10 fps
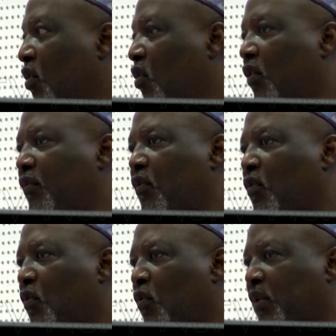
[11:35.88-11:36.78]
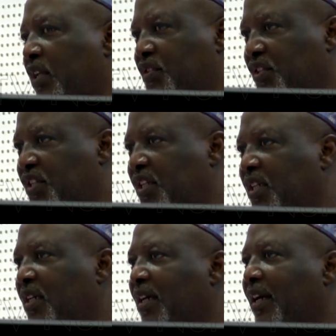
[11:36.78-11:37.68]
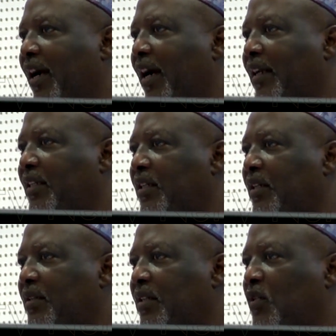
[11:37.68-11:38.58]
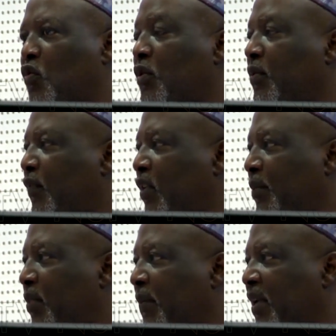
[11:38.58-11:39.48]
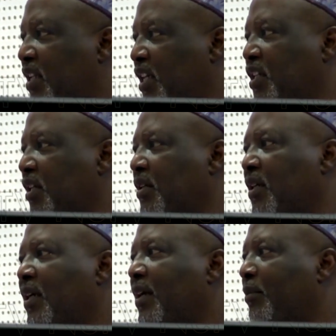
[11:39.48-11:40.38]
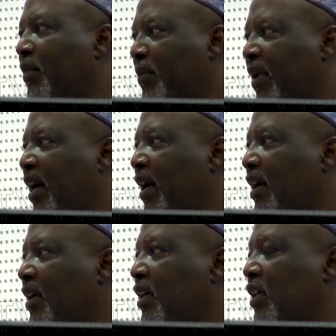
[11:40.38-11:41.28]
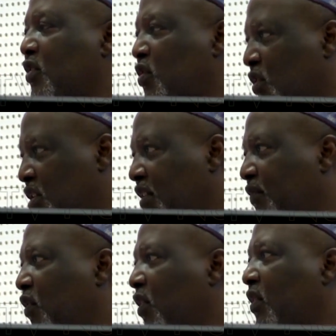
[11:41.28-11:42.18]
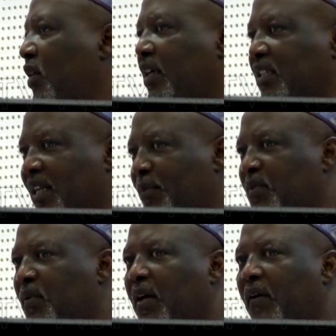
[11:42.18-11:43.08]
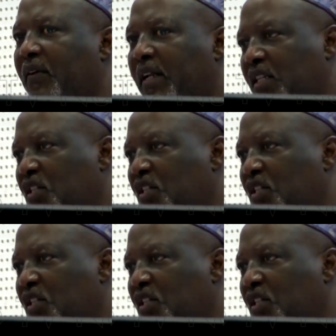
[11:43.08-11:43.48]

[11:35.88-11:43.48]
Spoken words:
of the treaty, and it could, for the implementation, member is certain for the establishment of energy